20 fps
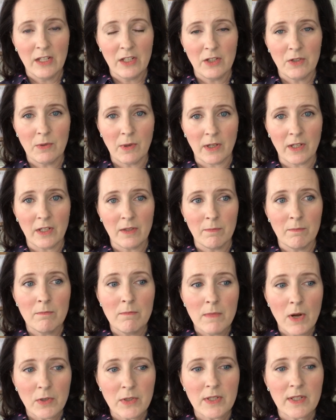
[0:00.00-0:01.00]
You are
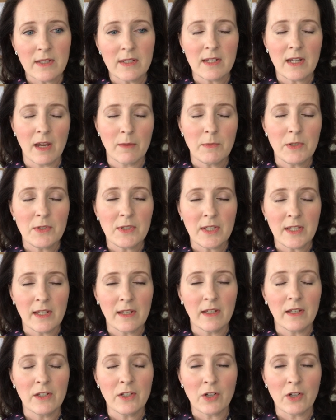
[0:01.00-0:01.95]
most of the time using